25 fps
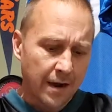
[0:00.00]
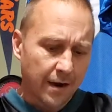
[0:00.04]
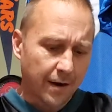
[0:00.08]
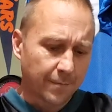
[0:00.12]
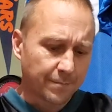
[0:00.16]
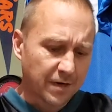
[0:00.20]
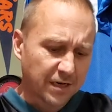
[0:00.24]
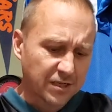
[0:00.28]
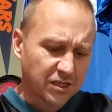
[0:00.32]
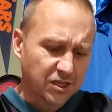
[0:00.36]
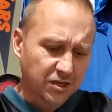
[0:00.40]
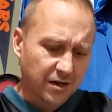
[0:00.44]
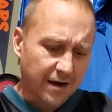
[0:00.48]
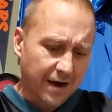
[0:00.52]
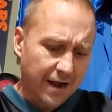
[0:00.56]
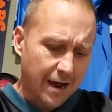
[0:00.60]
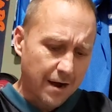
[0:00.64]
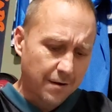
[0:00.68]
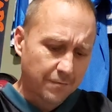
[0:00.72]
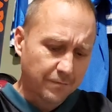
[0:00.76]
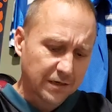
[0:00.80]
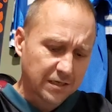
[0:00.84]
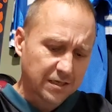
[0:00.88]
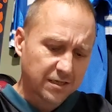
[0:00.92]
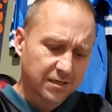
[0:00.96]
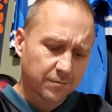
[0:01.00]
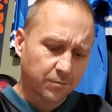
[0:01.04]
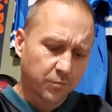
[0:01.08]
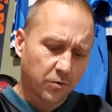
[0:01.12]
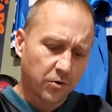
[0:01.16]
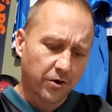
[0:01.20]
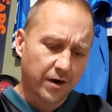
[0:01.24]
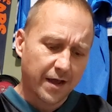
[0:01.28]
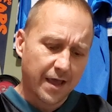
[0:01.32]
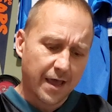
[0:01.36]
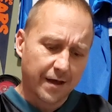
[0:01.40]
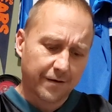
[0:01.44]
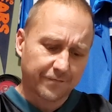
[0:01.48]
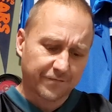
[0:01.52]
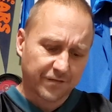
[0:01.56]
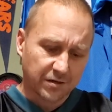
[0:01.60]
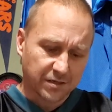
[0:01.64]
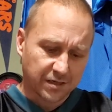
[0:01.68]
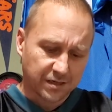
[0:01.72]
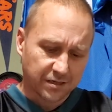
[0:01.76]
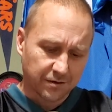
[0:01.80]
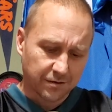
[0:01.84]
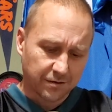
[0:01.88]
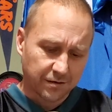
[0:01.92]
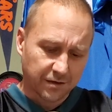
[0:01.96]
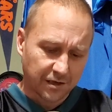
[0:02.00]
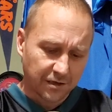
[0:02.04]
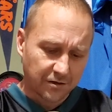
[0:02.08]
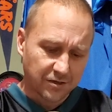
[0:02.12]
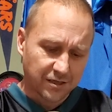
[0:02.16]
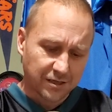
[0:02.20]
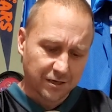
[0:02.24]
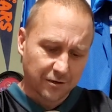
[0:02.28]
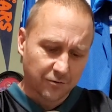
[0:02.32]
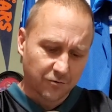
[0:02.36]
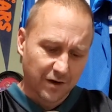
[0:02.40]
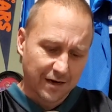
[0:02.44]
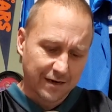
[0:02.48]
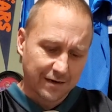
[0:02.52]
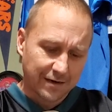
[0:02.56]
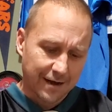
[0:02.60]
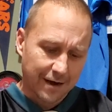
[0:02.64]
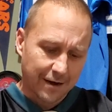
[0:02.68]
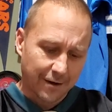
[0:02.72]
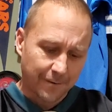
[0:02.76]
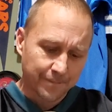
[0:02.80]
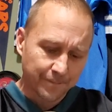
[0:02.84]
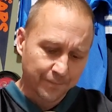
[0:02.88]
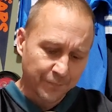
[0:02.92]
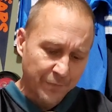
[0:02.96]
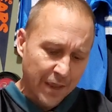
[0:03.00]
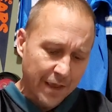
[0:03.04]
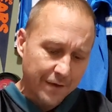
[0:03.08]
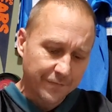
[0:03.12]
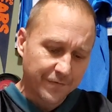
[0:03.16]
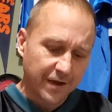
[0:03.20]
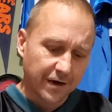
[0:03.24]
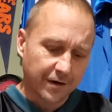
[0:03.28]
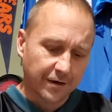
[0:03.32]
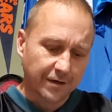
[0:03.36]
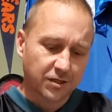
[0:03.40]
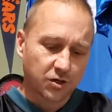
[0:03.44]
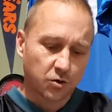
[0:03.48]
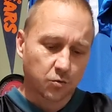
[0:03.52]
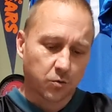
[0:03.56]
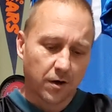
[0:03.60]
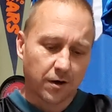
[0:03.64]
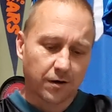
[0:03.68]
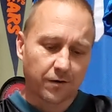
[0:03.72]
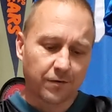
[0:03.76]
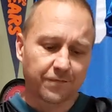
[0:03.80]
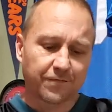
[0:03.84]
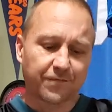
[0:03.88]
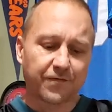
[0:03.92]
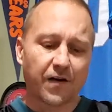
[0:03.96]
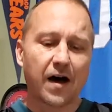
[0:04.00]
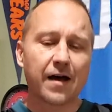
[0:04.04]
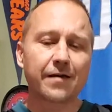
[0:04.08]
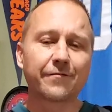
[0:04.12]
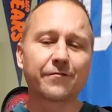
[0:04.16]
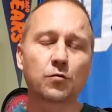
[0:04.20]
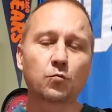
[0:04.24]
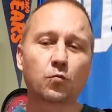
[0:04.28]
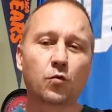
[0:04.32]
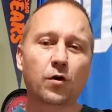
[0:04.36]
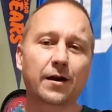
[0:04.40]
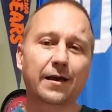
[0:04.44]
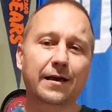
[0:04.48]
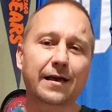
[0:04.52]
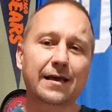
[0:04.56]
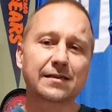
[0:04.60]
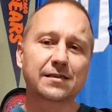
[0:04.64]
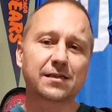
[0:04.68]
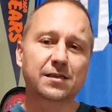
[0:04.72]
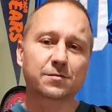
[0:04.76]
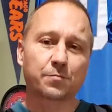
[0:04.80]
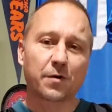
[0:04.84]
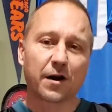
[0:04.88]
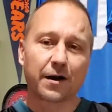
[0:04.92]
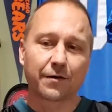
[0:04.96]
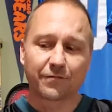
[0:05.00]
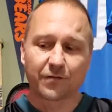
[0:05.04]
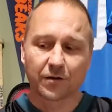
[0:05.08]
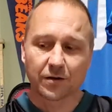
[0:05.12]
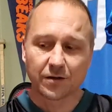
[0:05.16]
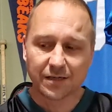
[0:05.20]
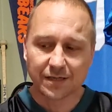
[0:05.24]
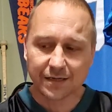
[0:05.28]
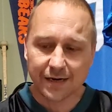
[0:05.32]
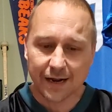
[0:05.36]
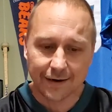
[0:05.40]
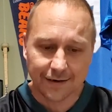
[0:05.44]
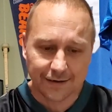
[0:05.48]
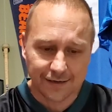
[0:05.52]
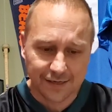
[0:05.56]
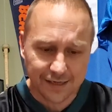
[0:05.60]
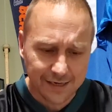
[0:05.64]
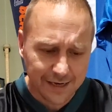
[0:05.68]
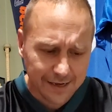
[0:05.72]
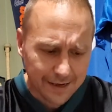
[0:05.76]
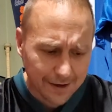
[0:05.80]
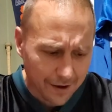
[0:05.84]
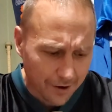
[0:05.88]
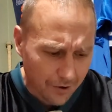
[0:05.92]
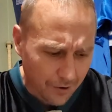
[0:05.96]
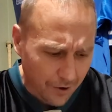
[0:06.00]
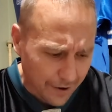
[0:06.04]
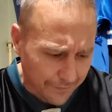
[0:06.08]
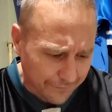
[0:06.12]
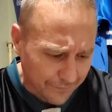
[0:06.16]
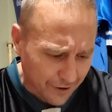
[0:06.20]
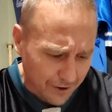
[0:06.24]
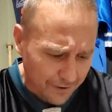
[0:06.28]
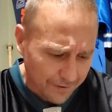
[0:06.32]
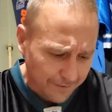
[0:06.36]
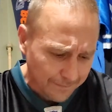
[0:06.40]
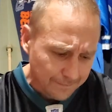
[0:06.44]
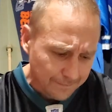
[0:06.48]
I'm not sure how much support I have for Houston right now. They are 12-5-1 against spread versus Tennessee, however.